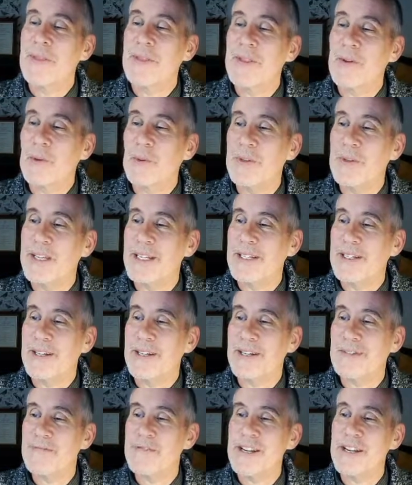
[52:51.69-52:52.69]
that will need
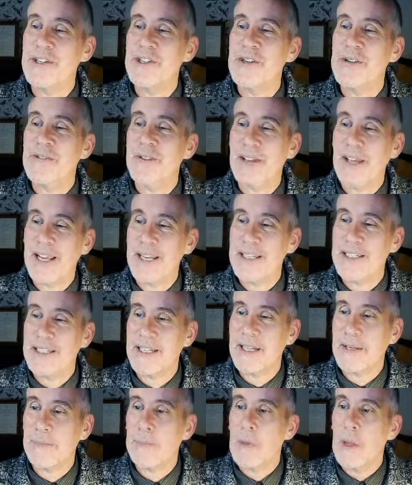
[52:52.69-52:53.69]
kind of
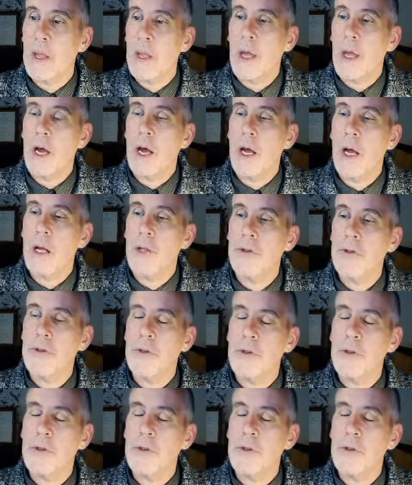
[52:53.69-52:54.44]
rejuvenating. Uh,